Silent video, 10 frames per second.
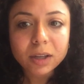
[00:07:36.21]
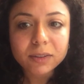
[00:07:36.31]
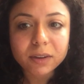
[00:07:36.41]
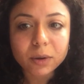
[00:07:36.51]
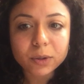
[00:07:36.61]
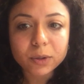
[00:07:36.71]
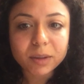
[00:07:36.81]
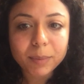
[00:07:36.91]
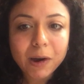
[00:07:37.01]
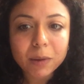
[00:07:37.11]
So
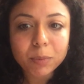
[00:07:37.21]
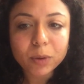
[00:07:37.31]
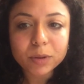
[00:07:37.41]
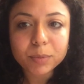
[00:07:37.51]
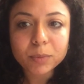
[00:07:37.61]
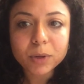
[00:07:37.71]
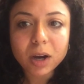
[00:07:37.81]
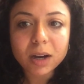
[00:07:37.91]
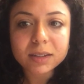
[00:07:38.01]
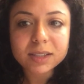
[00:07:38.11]
using PowerPoint with Boom
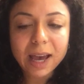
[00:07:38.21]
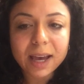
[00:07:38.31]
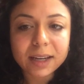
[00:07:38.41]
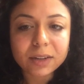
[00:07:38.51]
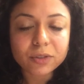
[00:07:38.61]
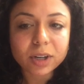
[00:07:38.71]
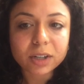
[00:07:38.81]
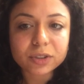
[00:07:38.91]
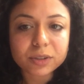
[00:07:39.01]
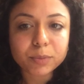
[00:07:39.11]
Cards and
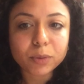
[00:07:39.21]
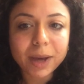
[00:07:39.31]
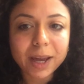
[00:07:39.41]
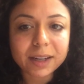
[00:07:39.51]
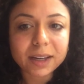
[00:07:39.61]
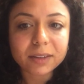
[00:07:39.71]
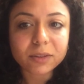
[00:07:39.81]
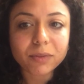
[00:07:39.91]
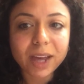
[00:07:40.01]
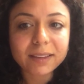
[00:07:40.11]
Introduction to Boom Editing. So
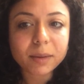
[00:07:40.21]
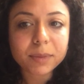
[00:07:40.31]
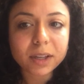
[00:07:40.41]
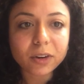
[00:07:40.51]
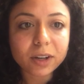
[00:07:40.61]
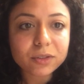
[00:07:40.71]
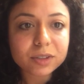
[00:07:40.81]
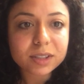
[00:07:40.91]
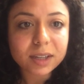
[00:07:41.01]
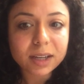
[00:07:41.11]
if that's something you're
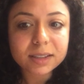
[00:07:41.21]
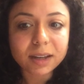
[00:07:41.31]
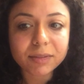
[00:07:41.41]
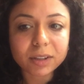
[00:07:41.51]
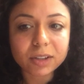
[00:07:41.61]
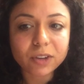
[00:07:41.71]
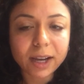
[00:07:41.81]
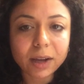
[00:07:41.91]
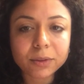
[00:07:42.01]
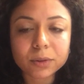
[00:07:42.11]
interested in, definitely check
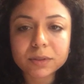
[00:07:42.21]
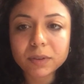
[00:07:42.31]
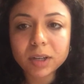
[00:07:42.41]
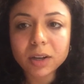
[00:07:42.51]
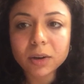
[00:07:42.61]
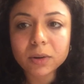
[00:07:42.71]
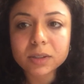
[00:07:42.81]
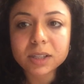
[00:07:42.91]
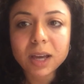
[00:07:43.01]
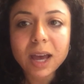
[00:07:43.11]
out those videos.